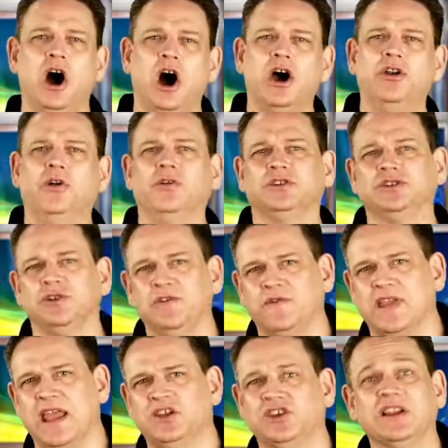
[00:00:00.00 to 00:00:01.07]
honor or
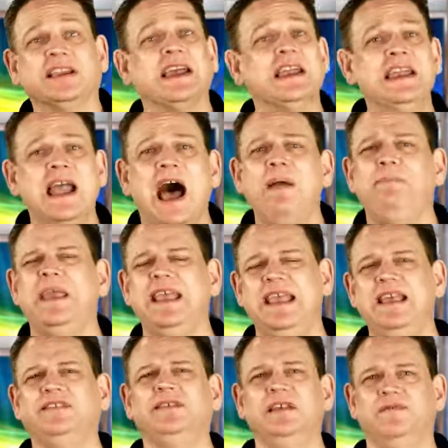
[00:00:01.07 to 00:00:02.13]
certification cannot be
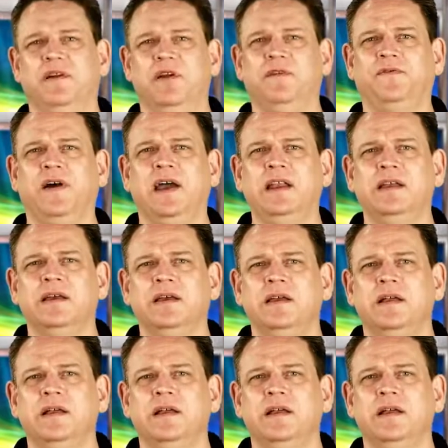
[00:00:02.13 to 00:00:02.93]
easily verified,